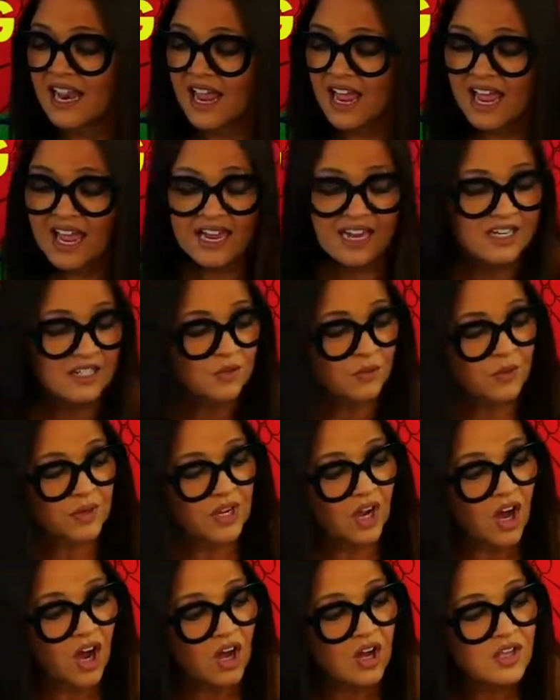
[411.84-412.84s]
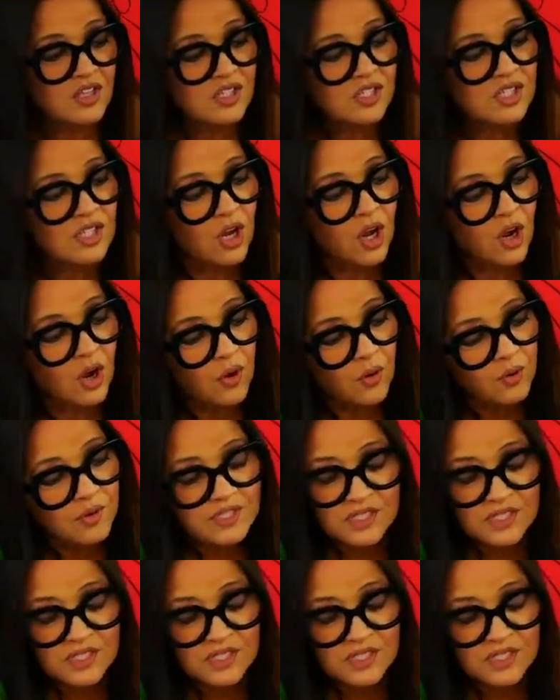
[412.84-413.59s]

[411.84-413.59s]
And we also,